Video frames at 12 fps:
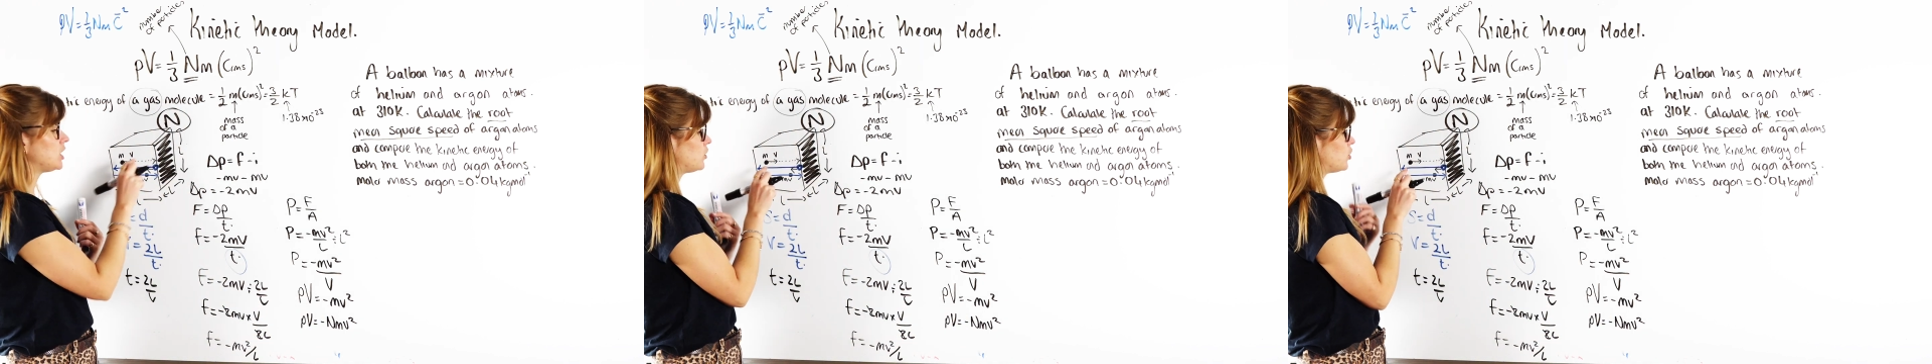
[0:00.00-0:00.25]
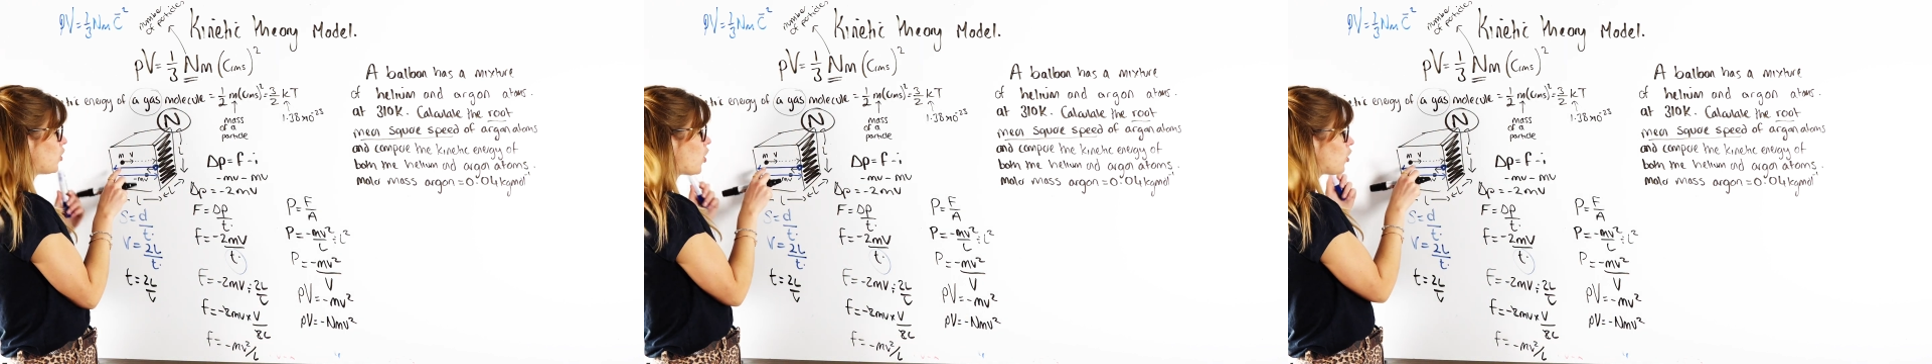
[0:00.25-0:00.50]

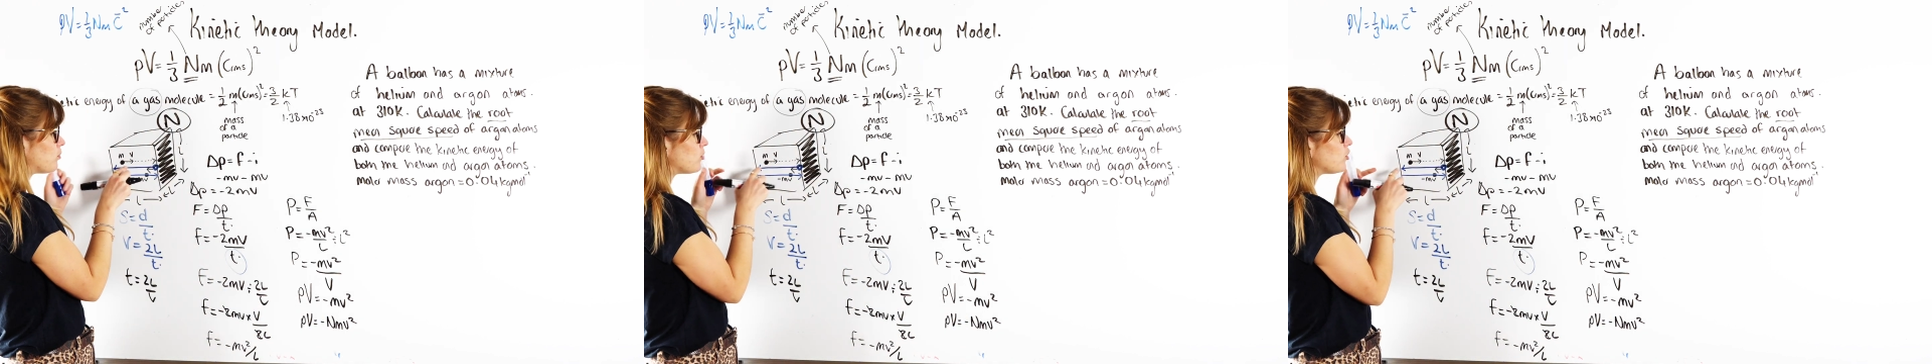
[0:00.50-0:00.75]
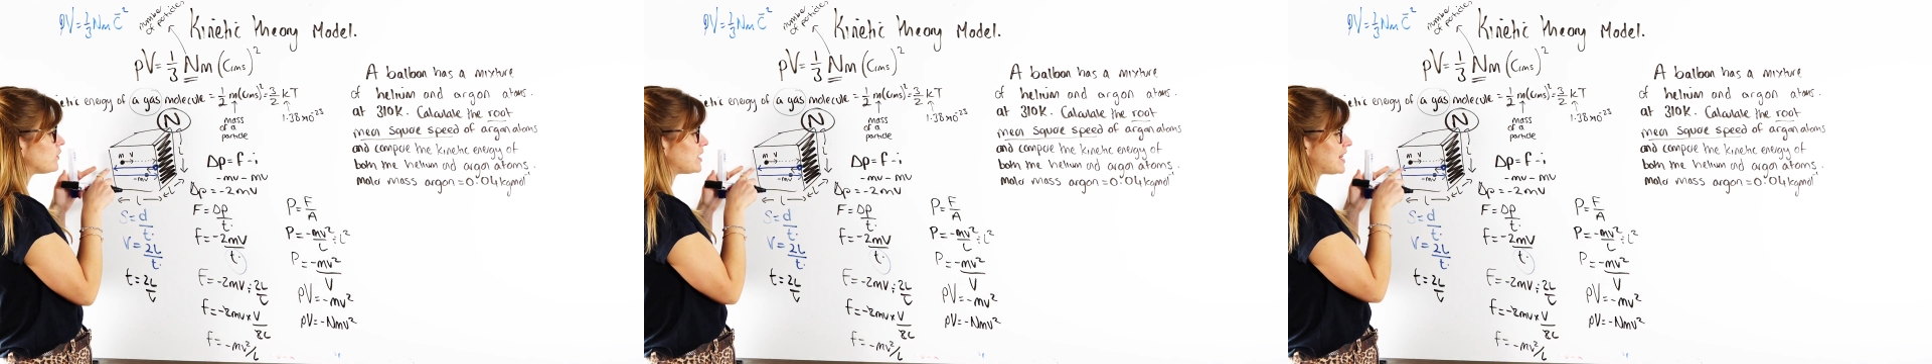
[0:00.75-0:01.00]
They're not all
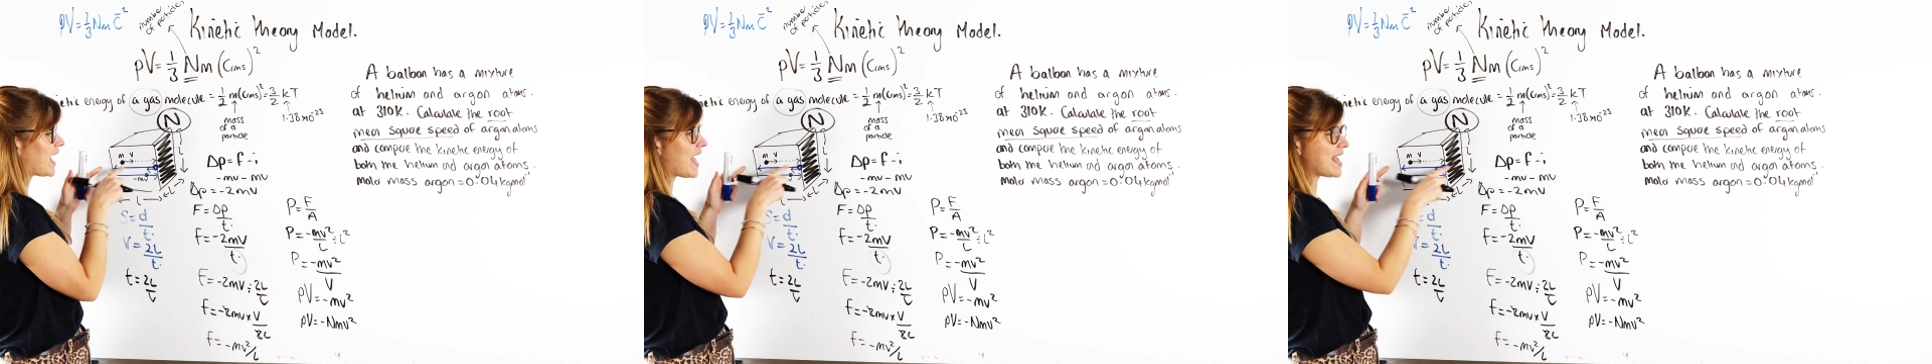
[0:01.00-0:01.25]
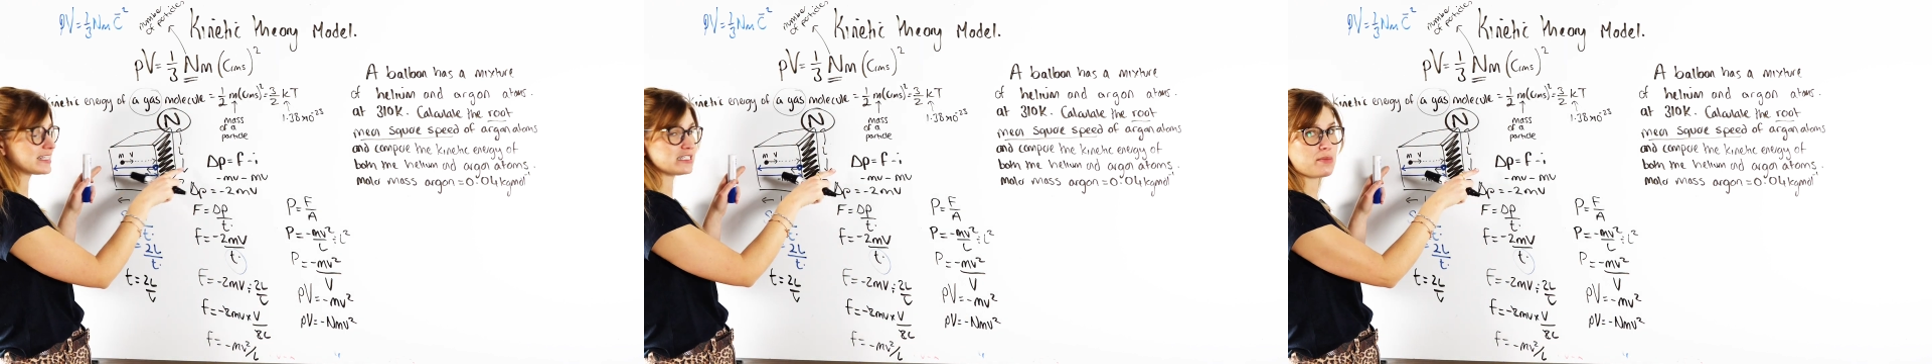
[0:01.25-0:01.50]
moving in that
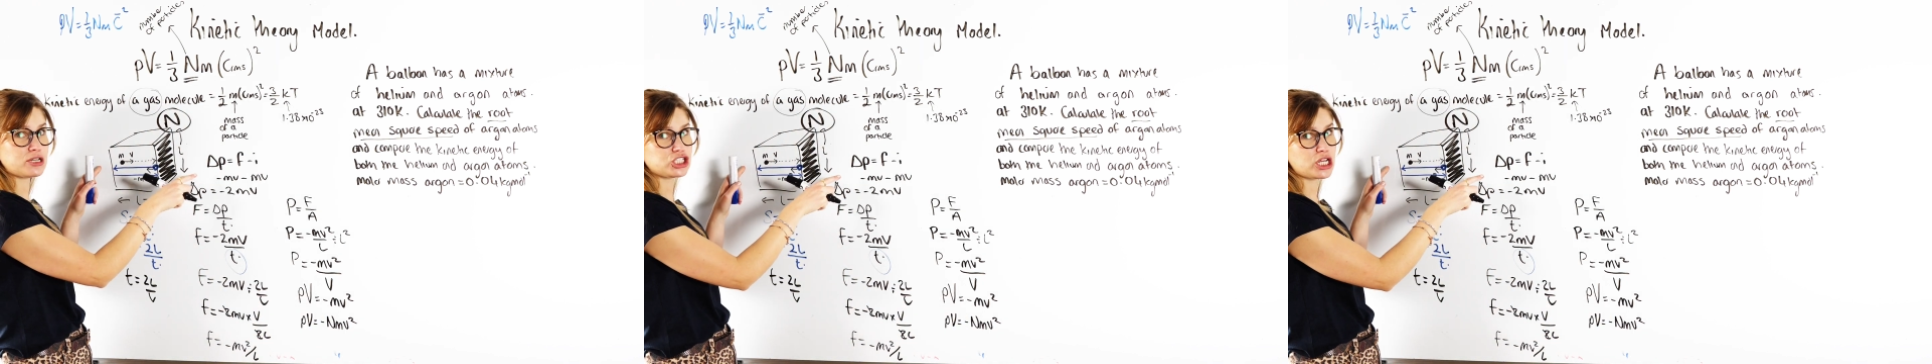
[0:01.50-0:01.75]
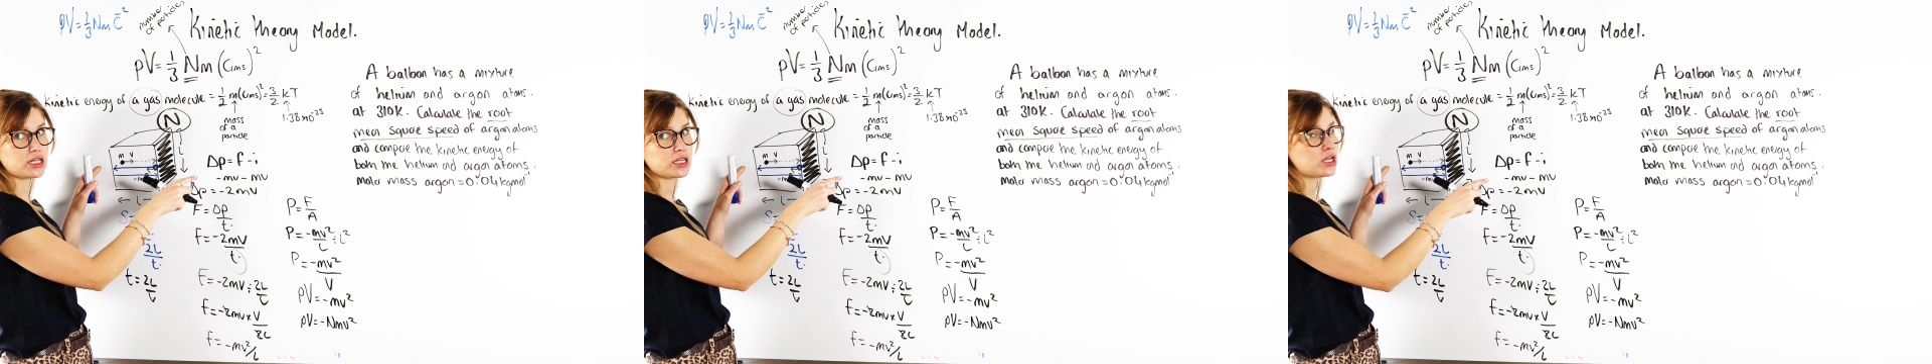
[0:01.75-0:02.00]
x
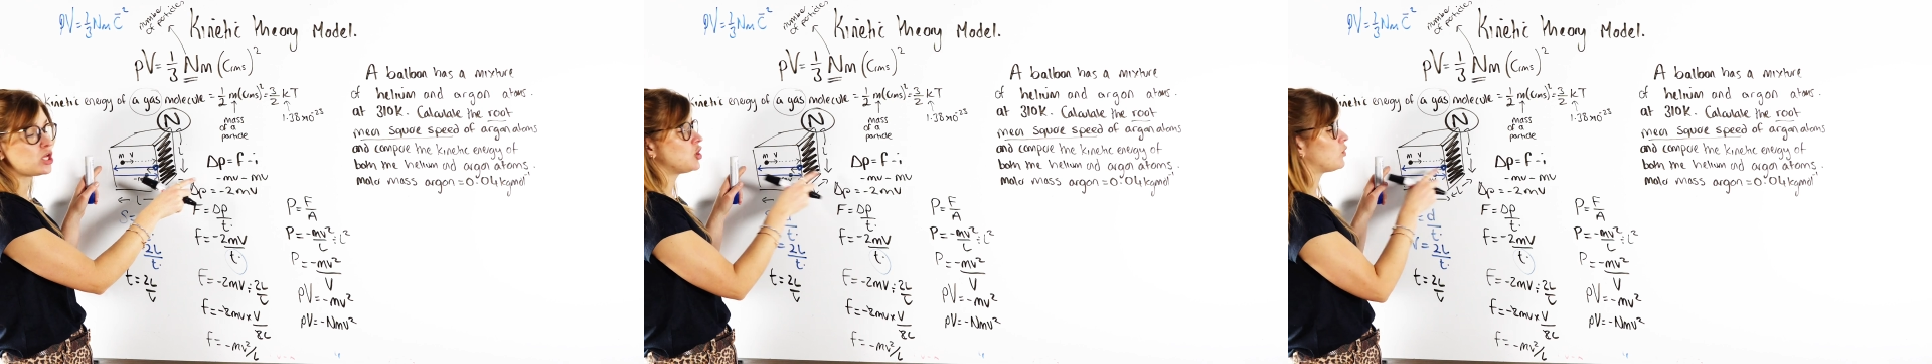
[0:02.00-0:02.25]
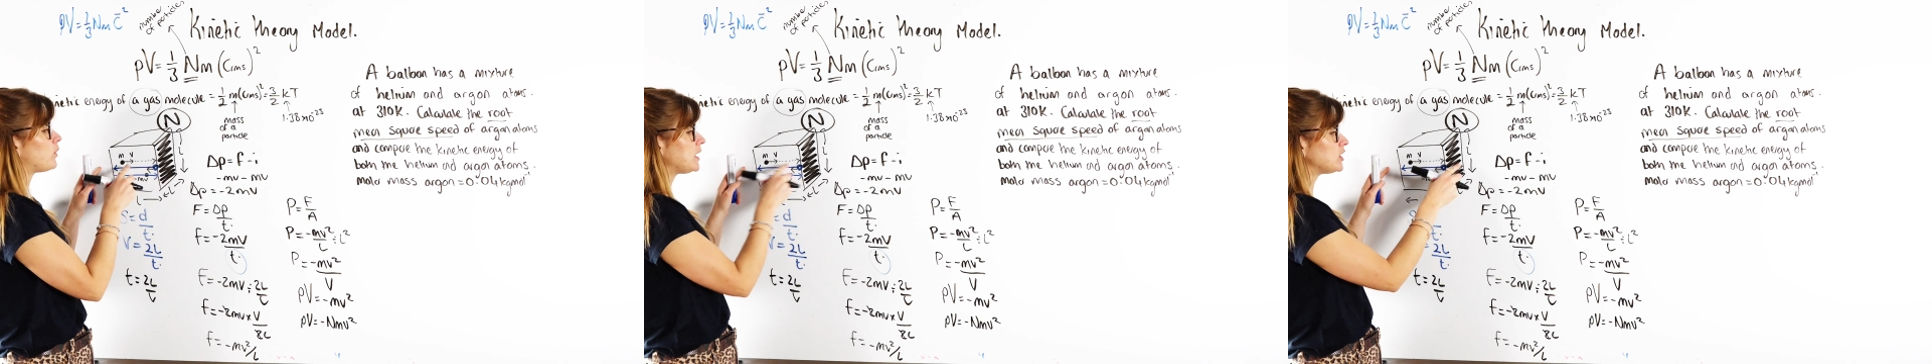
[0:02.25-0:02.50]
dimension.
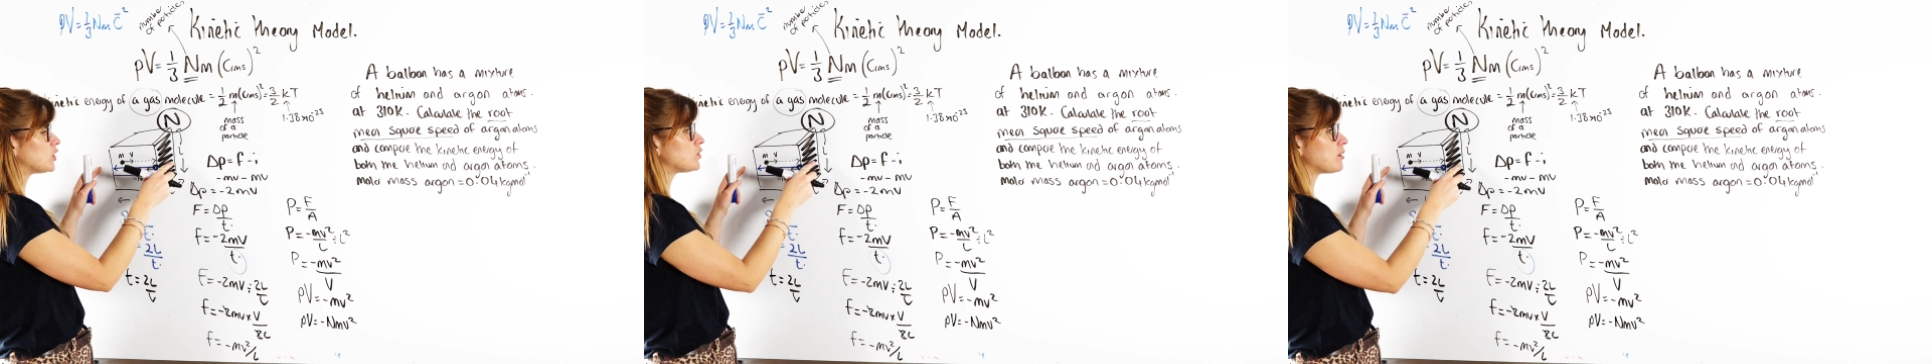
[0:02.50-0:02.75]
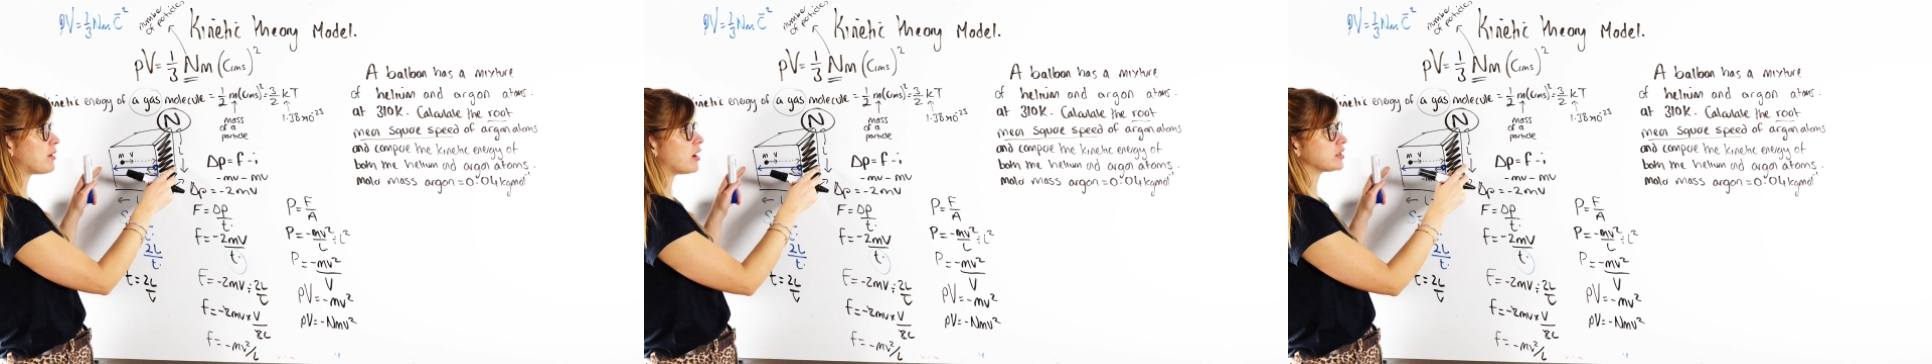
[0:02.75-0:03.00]
We know
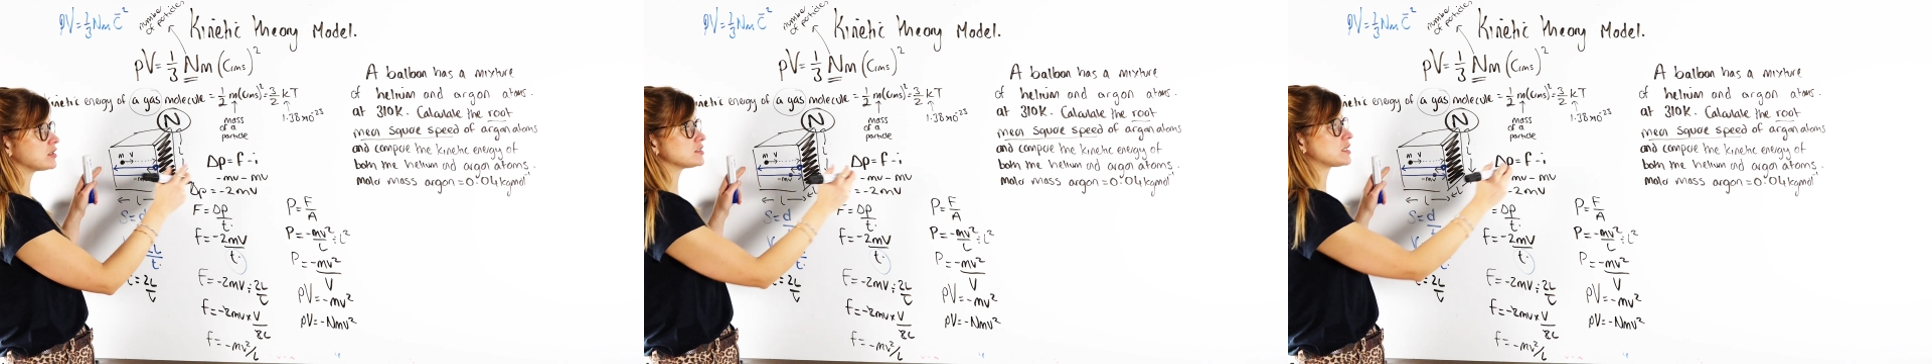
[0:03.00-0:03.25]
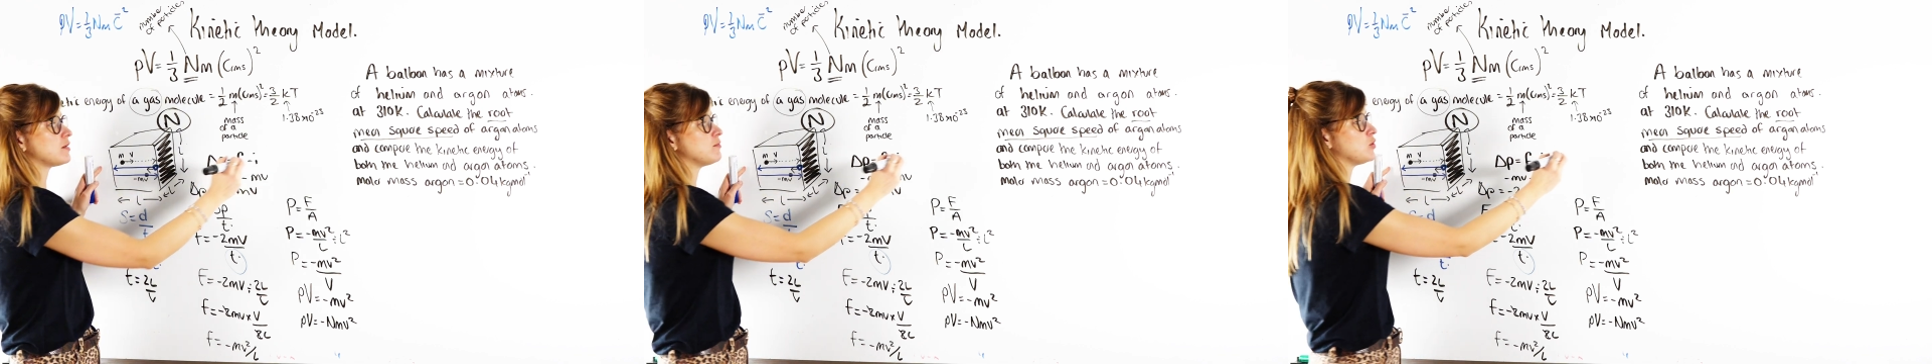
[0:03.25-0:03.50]
that particles
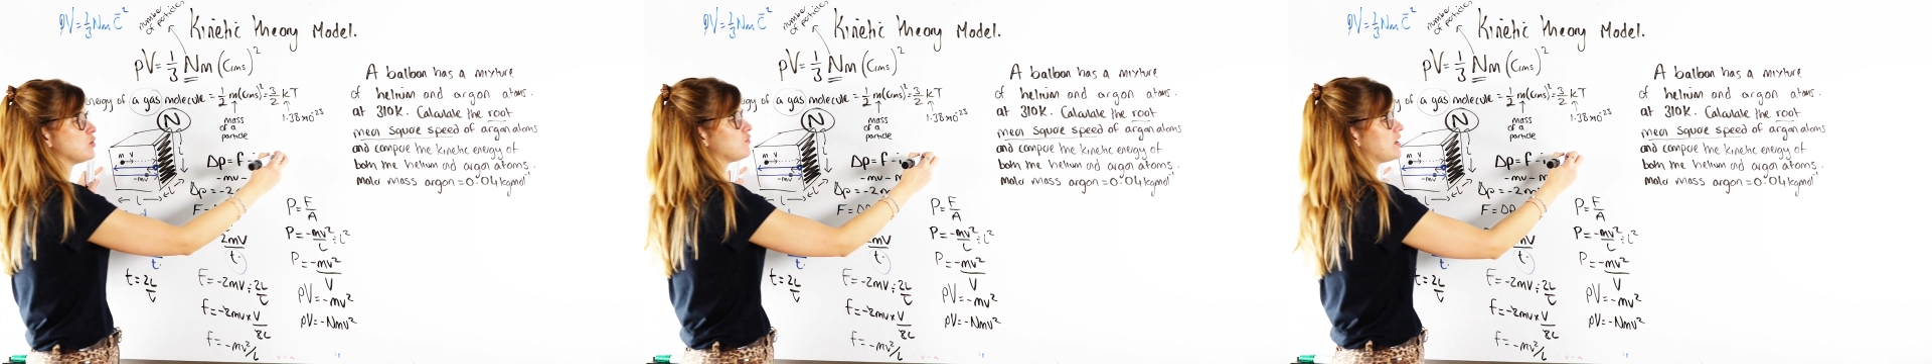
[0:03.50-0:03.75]
can move